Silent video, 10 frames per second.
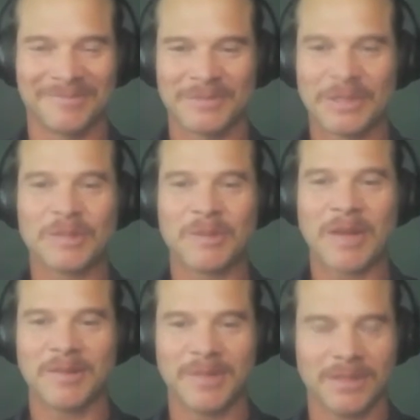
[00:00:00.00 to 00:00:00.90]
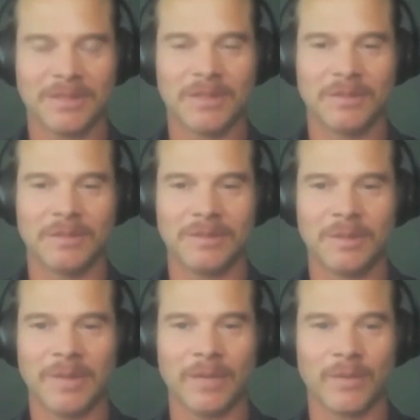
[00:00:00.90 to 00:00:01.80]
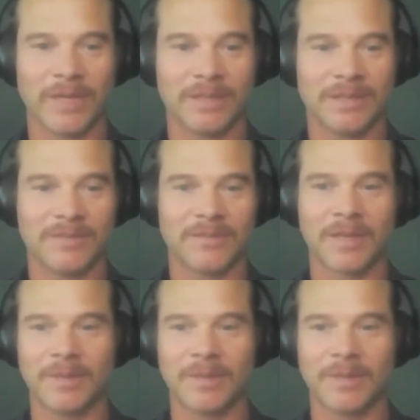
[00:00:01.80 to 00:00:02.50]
those would probably be the two main ways to find